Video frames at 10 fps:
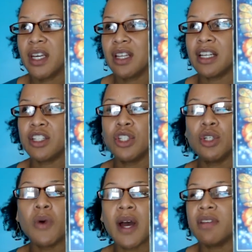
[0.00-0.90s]
like
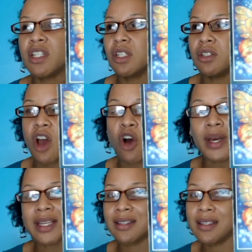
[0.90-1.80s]
you having to know
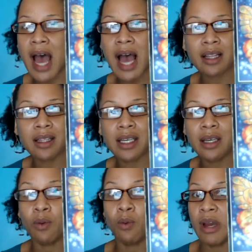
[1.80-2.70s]

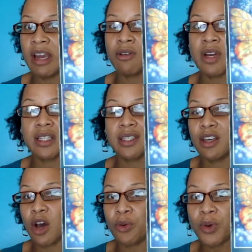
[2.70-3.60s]
exactly where it's
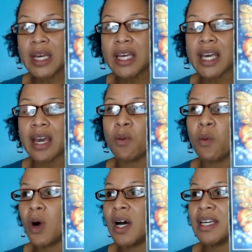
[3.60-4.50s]
going and
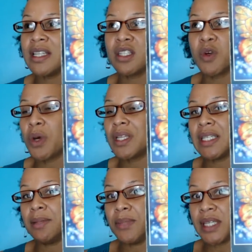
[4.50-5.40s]
what it's going
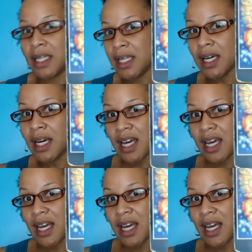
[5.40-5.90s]
to be.